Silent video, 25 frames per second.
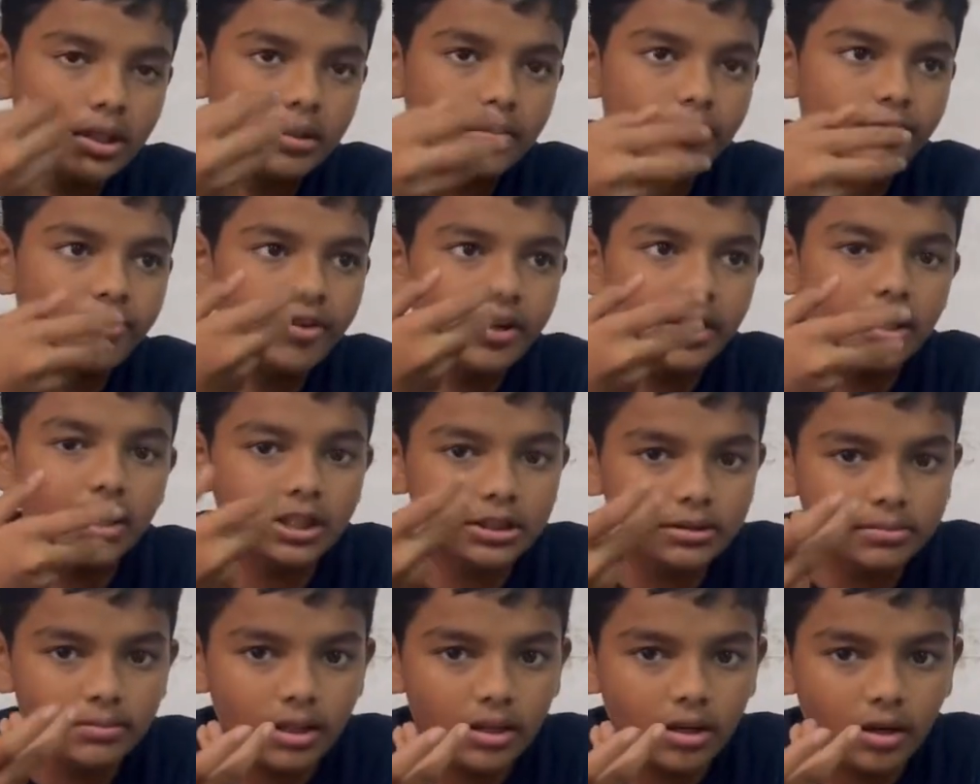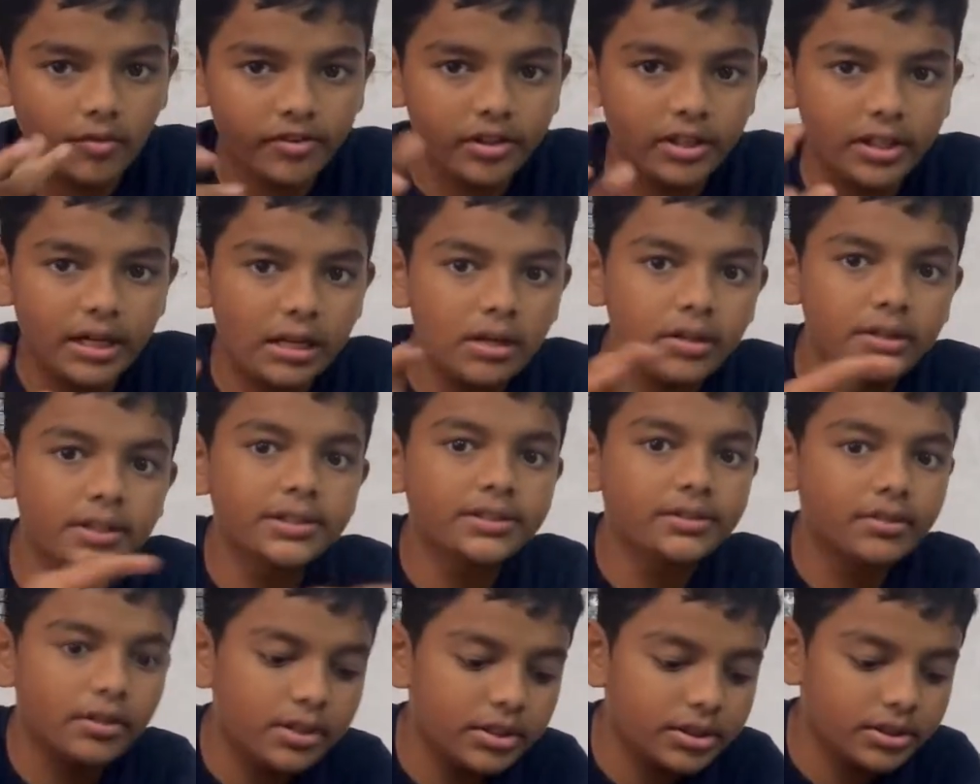feel the smell of the diluted
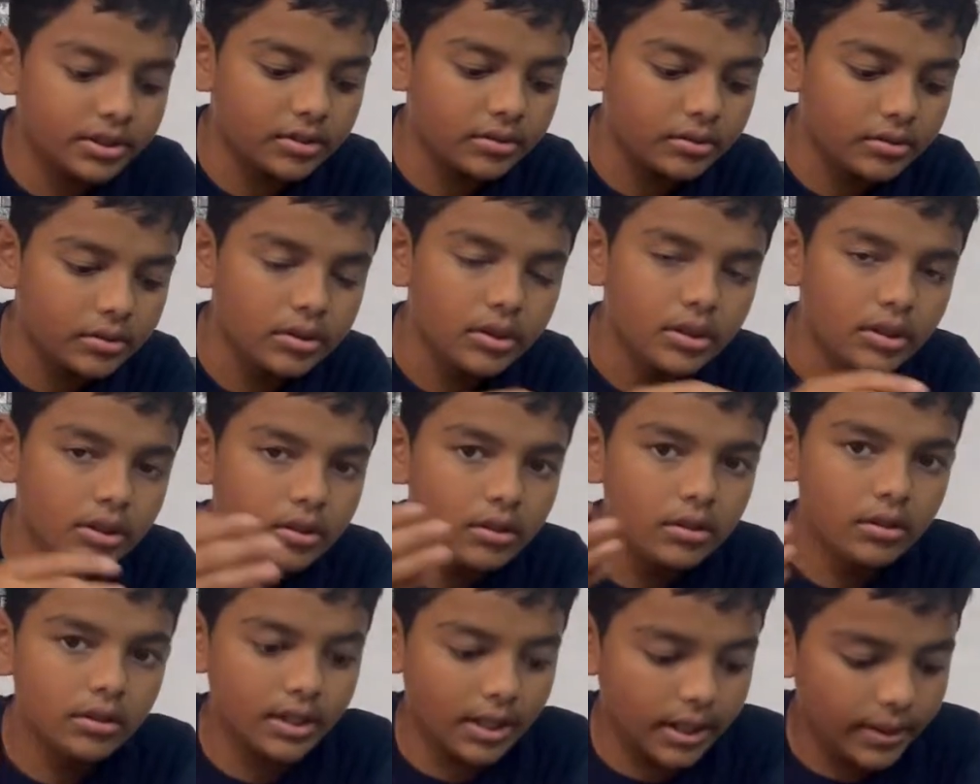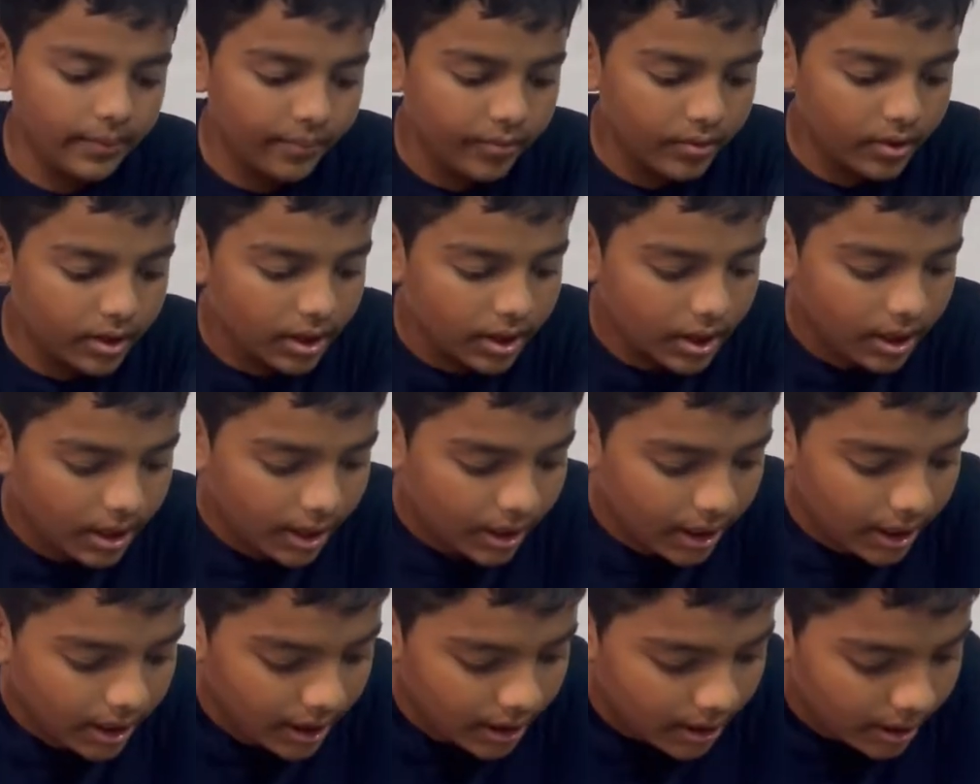solution. Okay,
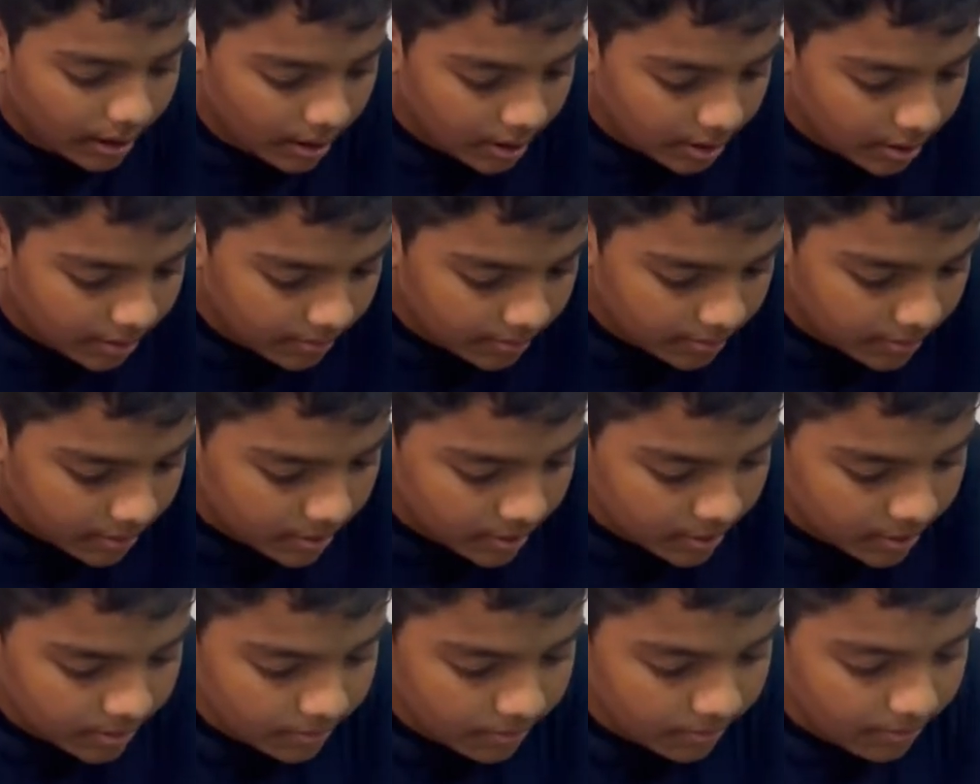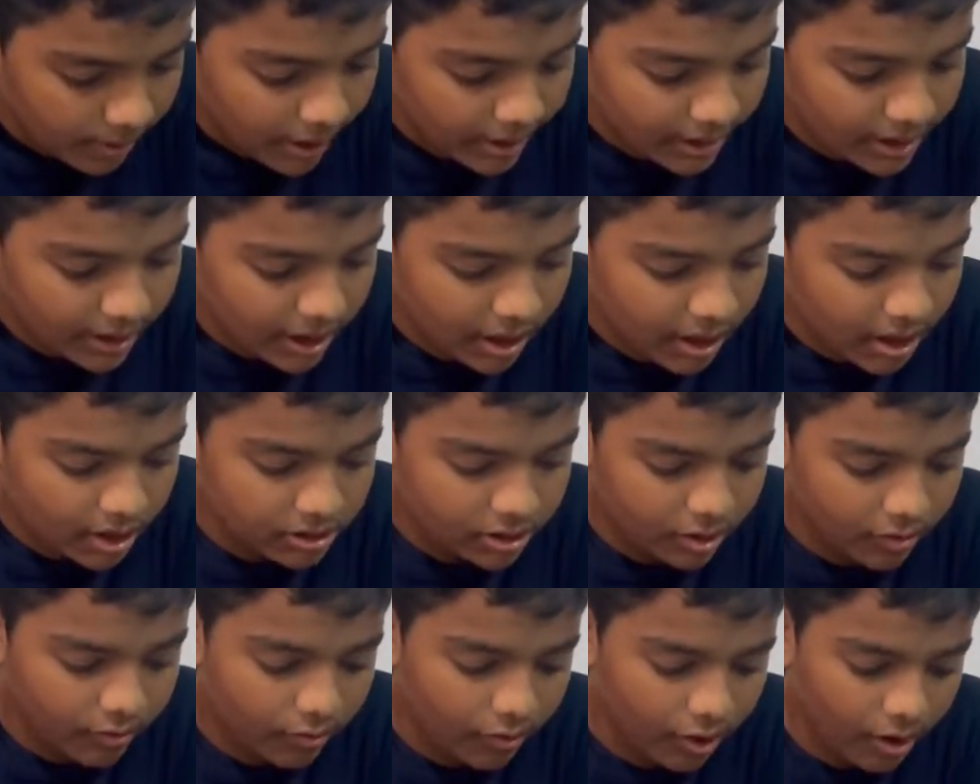and particles
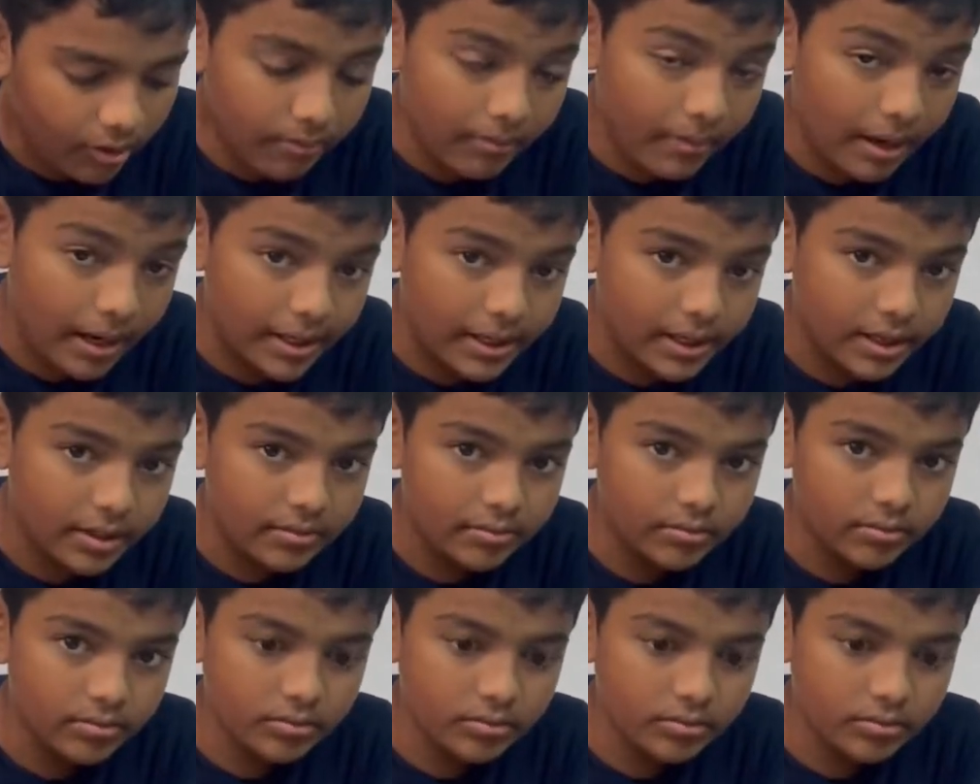of one matter.